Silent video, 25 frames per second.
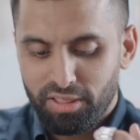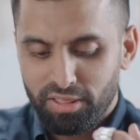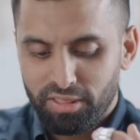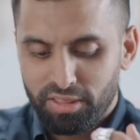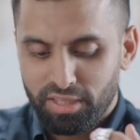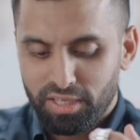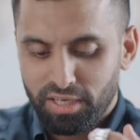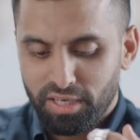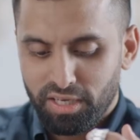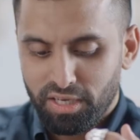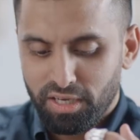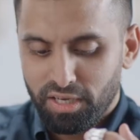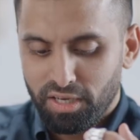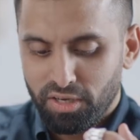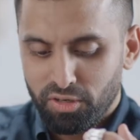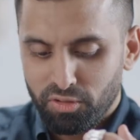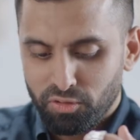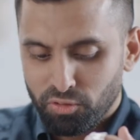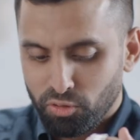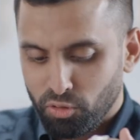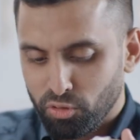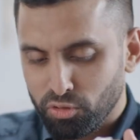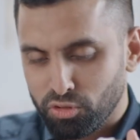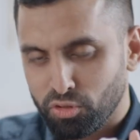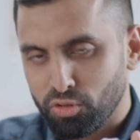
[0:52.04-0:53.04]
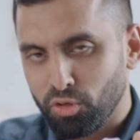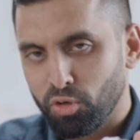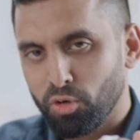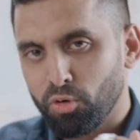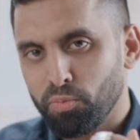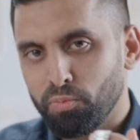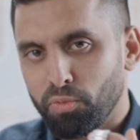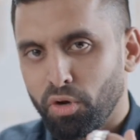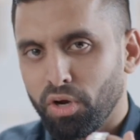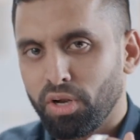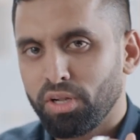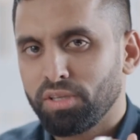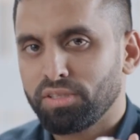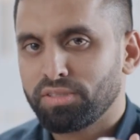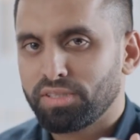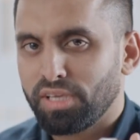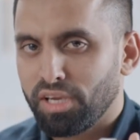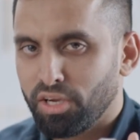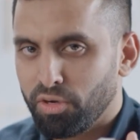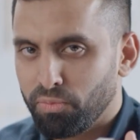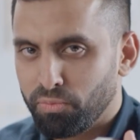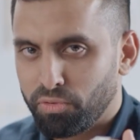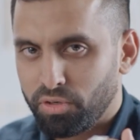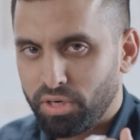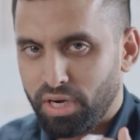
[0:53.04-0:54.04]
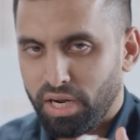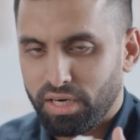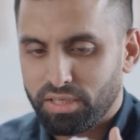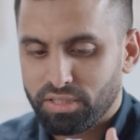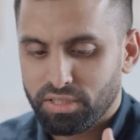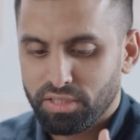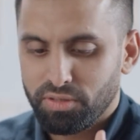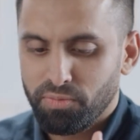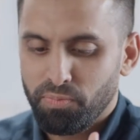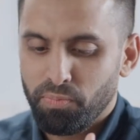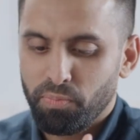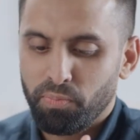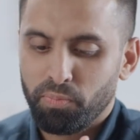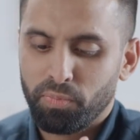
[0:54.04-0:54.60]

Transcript: The rose gold model is still in production,